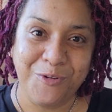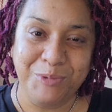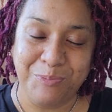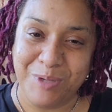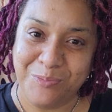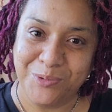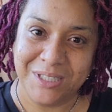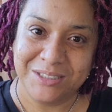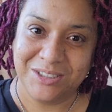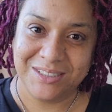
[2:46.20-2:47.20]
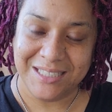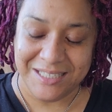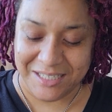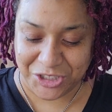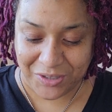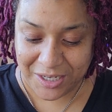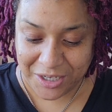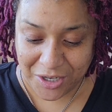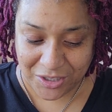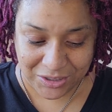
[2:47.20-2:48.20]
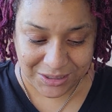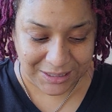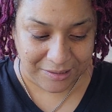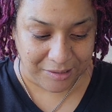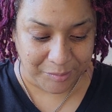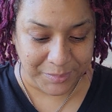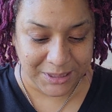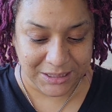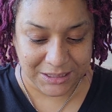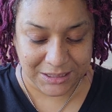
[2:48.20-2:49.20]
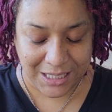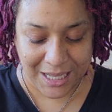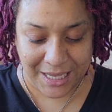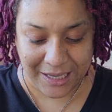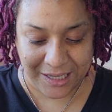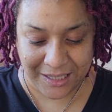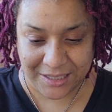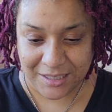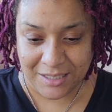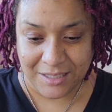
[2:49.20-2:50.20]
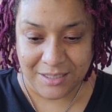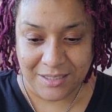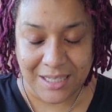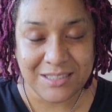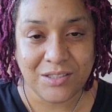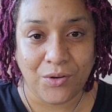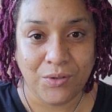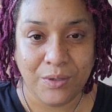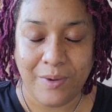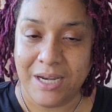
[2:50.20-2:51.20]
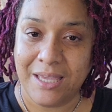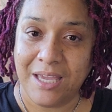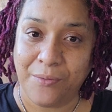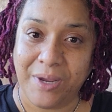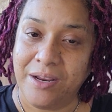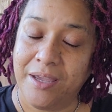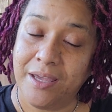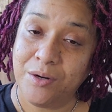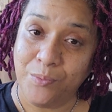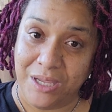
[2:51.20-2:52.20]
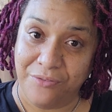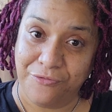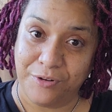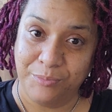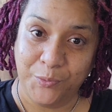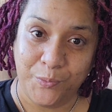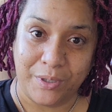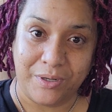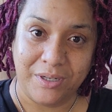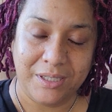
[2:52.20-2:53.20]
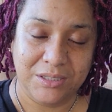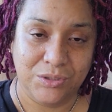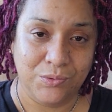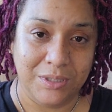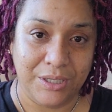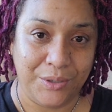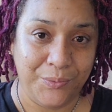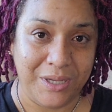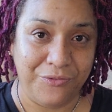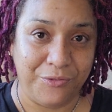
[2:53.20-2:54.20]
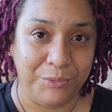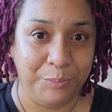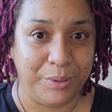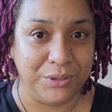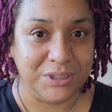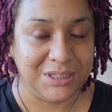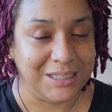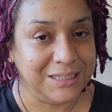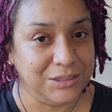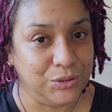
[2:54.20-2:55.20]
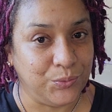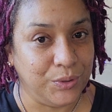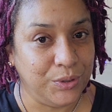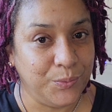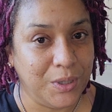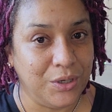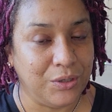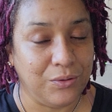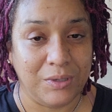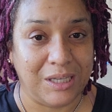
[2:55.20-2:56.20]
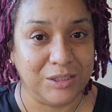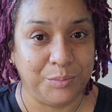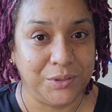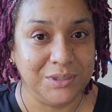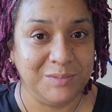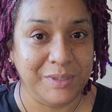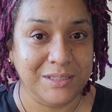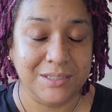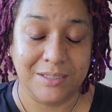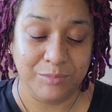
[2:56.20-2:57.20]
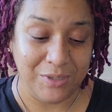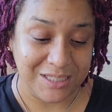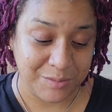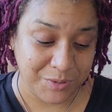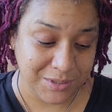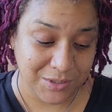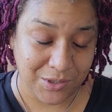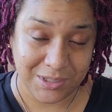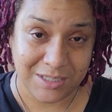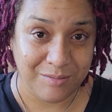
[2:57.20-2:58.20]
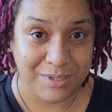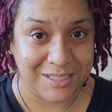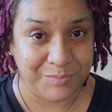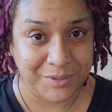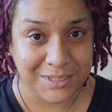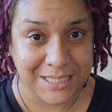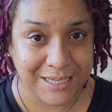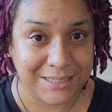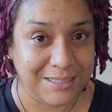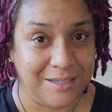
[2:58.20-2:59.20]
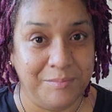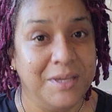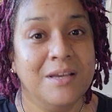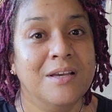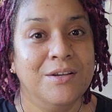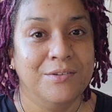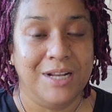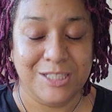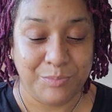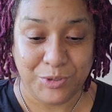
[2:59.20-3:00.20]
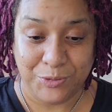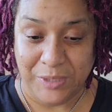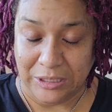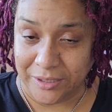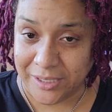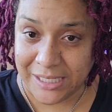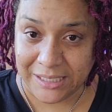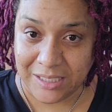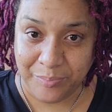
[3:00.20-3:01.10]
from the people that's sitting there trying to hurt them and it's like that's the only way to get away get away from the work is to get away from the person that's doing the work you're not supposed to speak to them you're not supposed to talk to them you're not supposed to attack them you're not supposed to be looking at their